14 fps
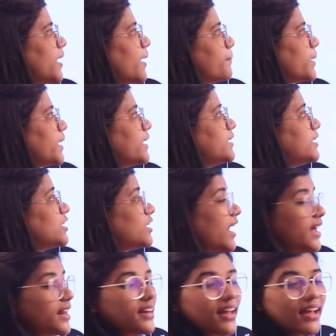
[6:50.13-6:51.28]
they are paid
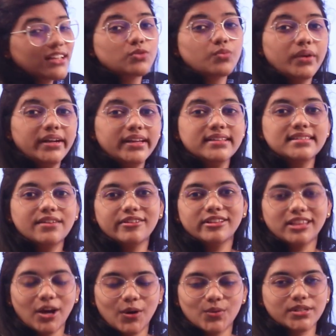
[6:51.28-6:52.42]

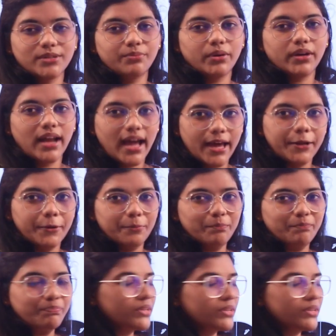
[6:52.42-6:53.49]
9,27,000 per annum.